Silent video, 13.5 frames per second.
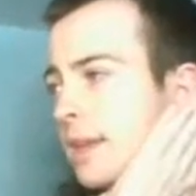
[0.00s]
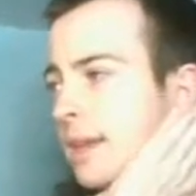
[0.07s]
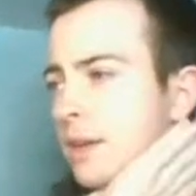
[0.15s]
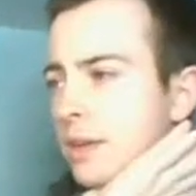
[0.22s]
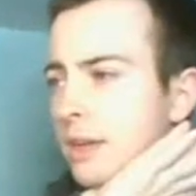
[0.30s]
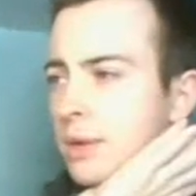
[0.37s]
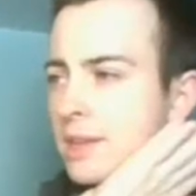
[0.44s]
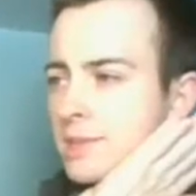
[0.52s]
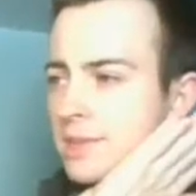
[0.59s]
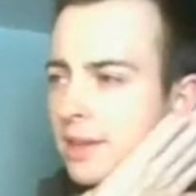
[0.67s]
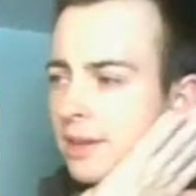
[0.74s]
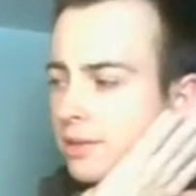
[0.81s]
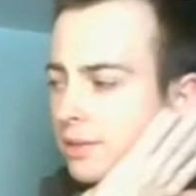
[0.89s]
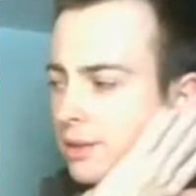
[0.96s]
And, okay, we can see,
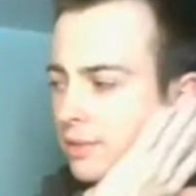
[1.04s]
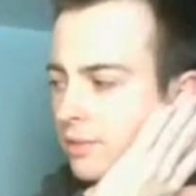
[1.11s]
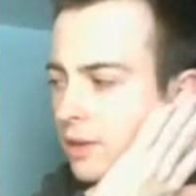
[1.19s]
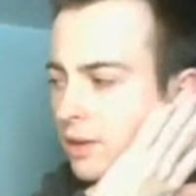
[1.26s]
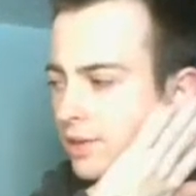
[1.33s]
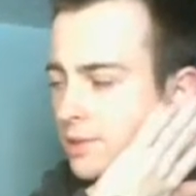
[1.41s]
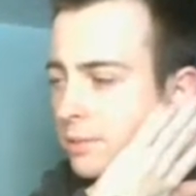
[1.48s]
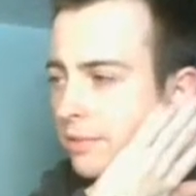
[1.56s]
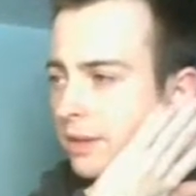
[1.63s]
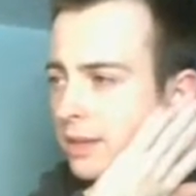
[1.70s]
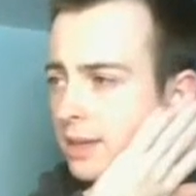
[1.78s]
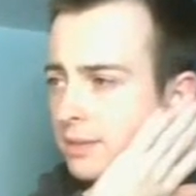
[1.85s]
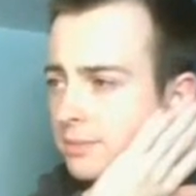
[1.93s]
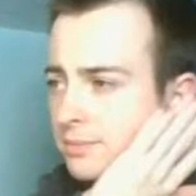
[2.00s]
like, a log or something like
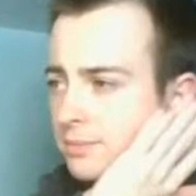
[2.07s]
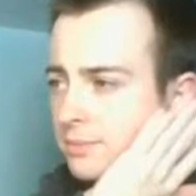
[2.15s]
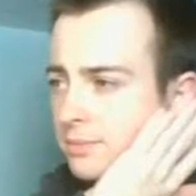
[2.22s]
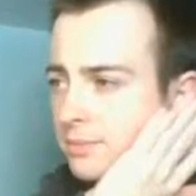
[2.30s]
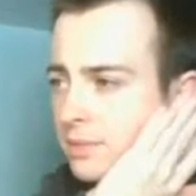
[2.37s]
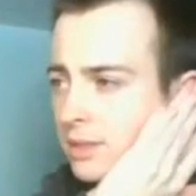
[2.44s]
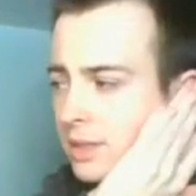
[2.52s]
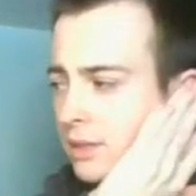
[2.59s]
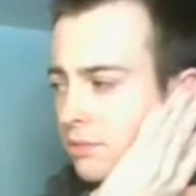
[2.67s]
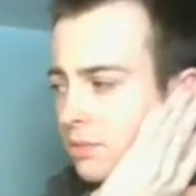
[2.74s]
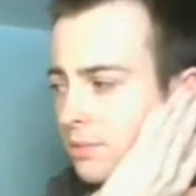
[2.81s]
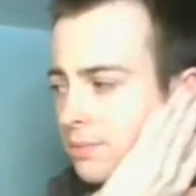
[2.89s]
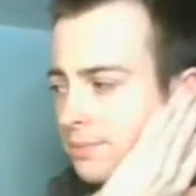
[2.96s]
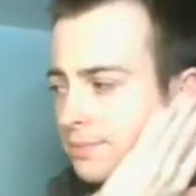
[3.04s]
that to get through.